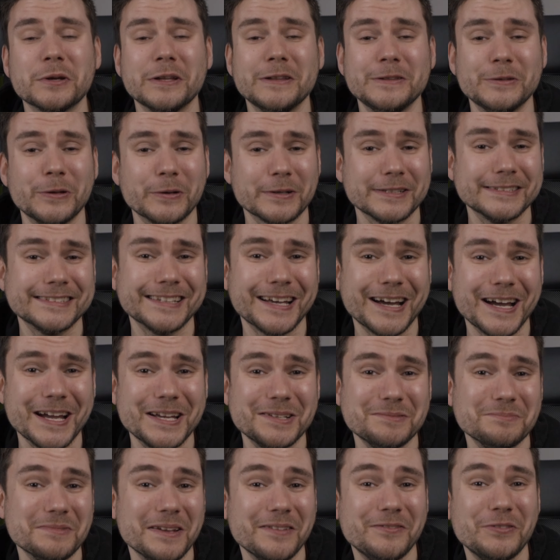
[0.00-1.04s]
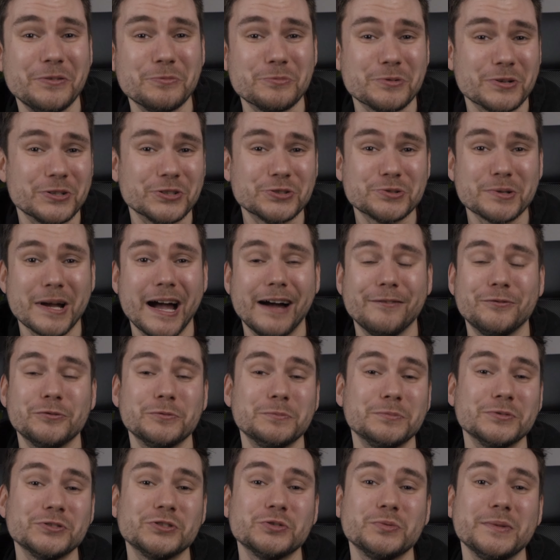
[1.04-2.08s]
a lot of time if you wanna travel
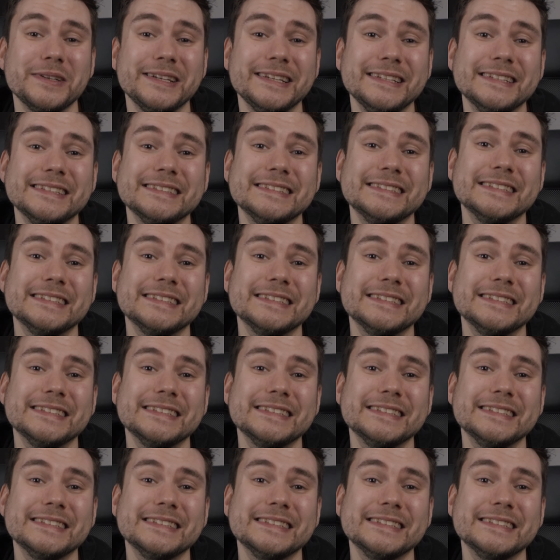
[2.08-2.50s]
between